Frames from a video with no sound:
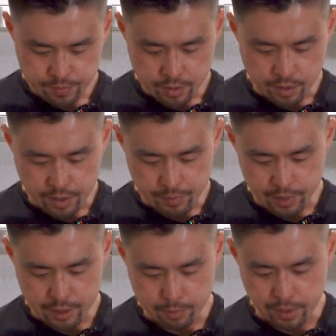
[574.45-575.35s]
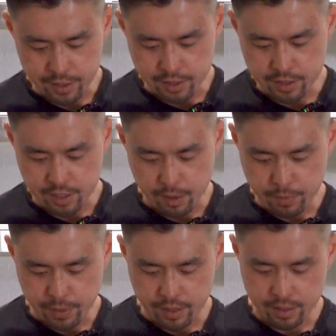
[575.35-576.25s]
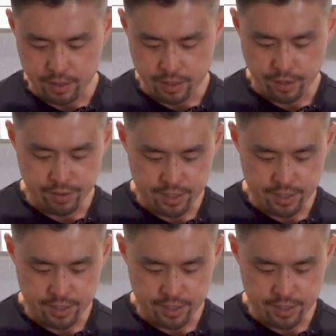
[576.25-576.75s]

All right, let's plate this up and give it a